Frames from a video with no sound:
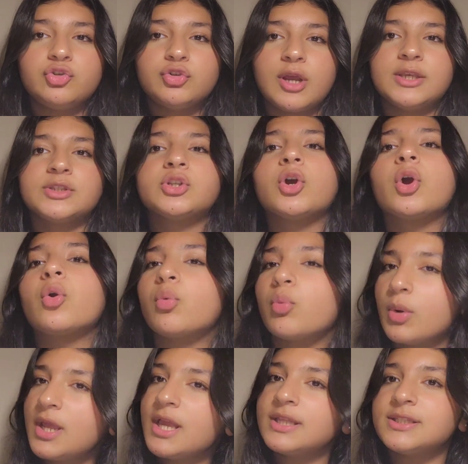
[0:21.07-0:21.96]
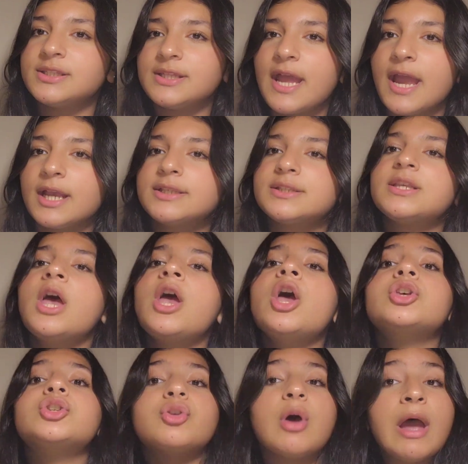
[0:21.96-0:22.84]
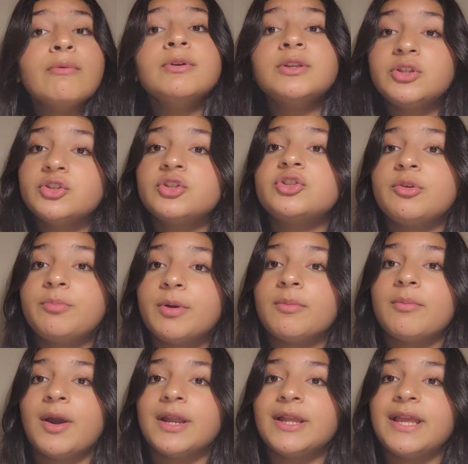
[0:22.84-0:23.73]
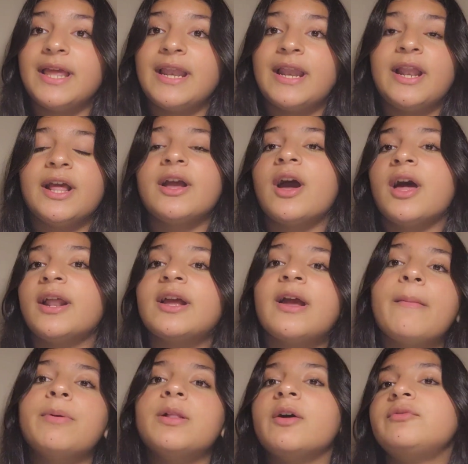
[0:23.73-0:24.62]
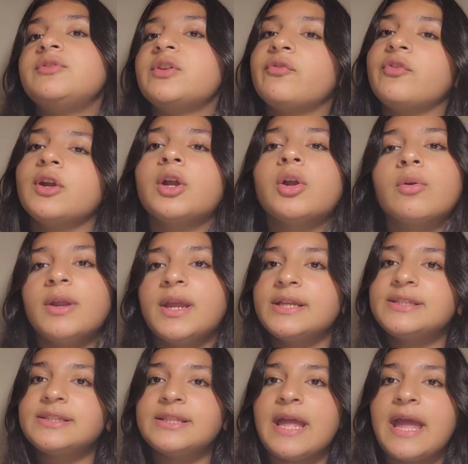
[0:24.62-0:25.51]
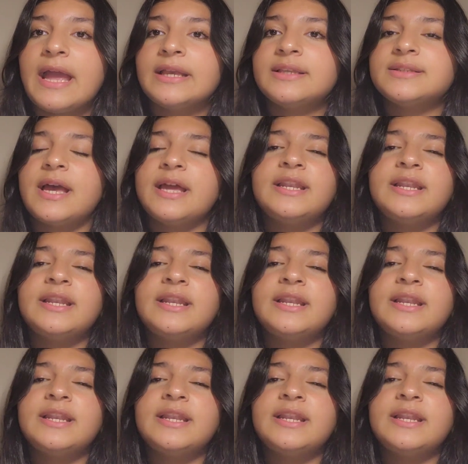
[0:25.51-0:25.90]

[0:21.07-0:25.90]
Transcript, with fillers: tries Korean snacks. So I went to the supermarket and I got a couple of different Korean snacks.